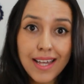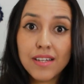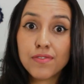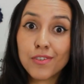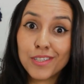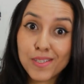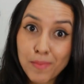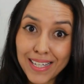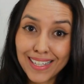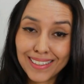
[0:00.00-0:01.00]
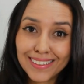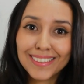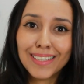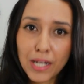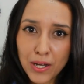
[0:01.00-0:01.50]
and for the speaking,
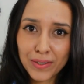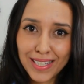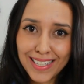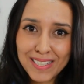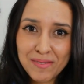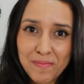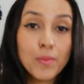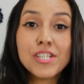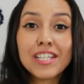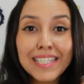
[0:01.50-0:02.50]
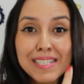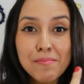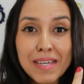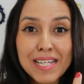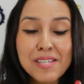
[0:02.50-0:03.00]
okay? Which
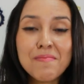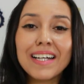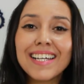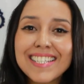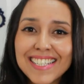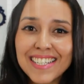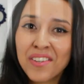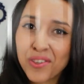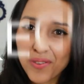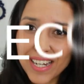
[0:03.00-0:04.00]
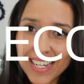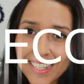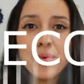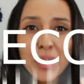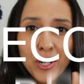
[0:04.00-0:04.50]
leads me to my idea
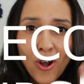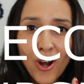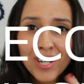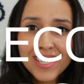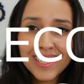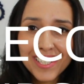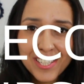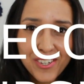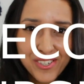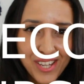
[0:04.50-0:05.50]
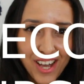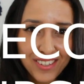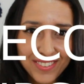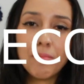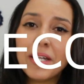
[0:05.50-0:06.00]
three, record
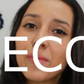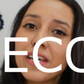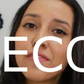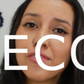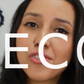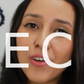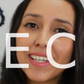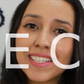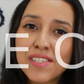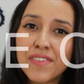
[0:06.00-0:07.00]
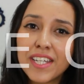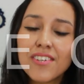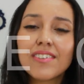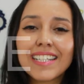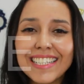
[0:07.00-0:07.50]
yourself. By the way, if you're enjoying this
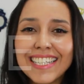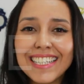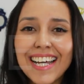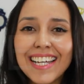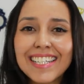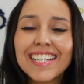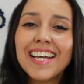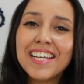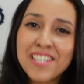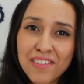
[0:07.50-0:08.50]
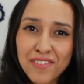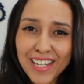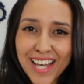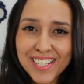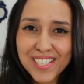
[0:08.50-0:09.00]
video, click like and don't
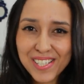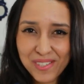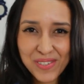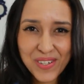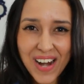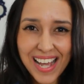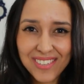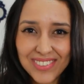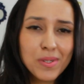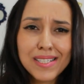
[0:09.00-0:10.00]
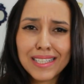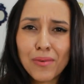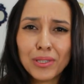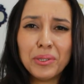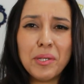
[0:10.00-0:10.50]
forget to subscribe.
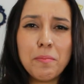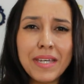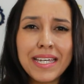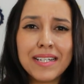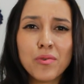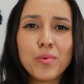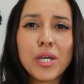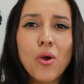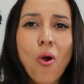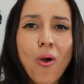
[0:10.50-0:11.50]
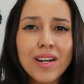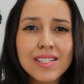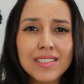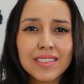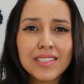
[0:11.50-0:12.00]
Priscilla, what do you mean,
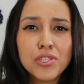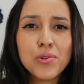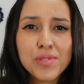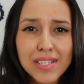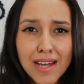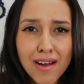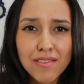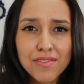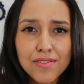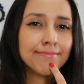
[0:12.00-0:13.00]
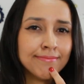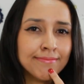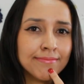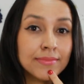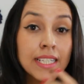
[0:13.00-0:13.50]
record yourself?
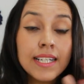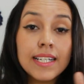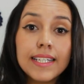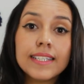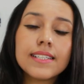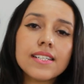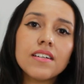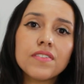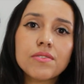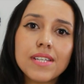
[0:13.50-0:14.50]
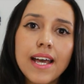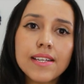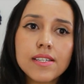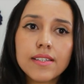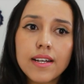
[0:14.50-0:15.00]
Hmm. In the TOEFL
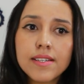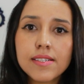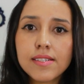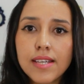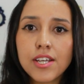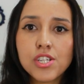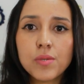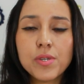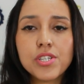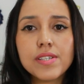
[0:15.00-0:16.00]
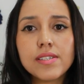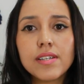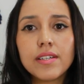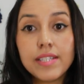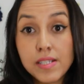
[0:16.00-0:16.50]
test, there is a section which is
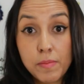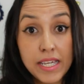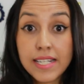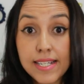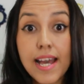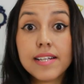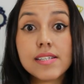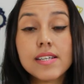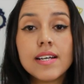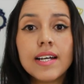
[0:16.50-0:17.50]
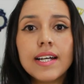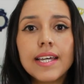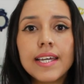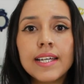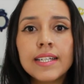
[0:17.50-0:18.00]
the, the speaking test,
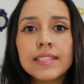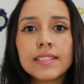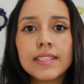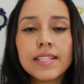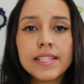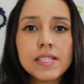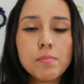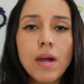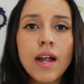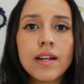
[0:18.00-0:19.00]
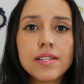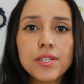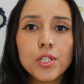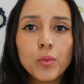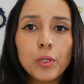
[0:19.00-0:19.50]
and uh, in this
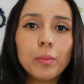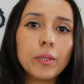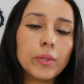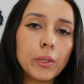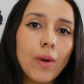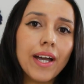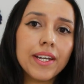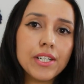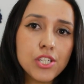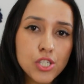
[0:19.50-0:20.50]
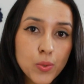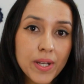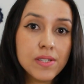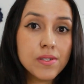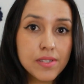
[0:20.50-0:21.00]
part, you will be required to
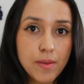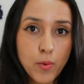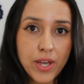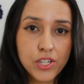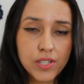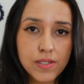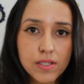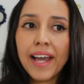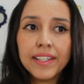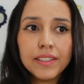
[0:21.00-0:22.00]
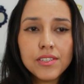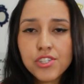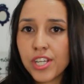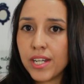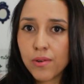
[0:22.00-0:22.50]
answer some questions. Either
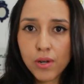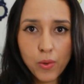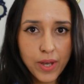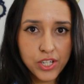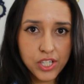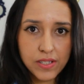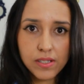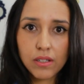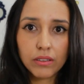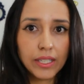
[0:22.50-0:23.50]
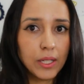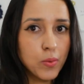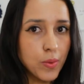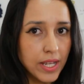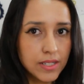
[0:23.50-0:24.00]
general questions, okay,
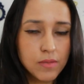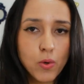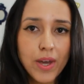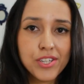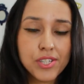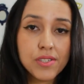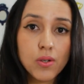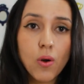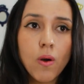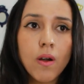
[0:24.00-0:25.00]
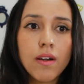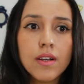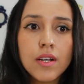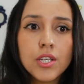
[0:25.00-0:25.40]
random questions, or